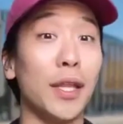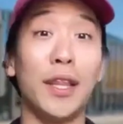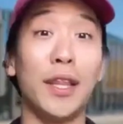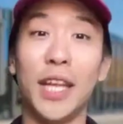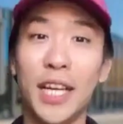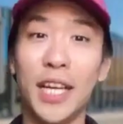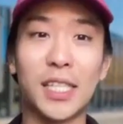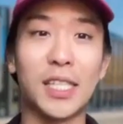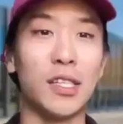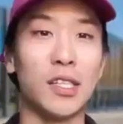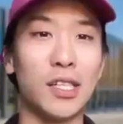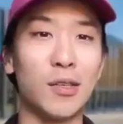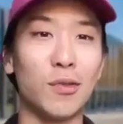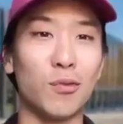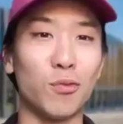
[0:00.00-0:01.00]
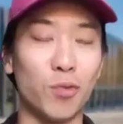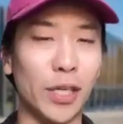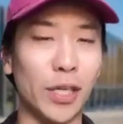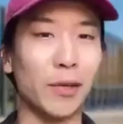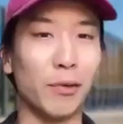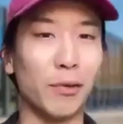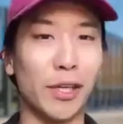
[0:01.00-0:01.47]
this is
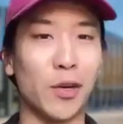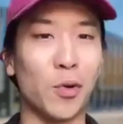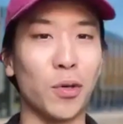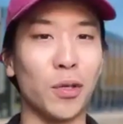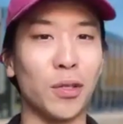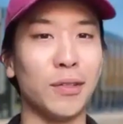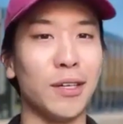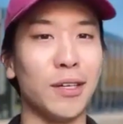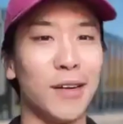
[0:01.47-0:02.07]
really, really cool?